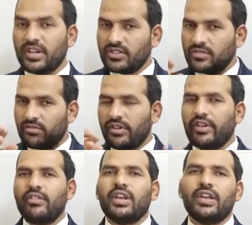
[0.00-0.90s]
is
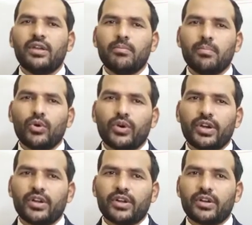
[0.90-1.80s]
very
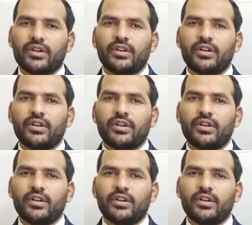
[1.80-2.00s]
important.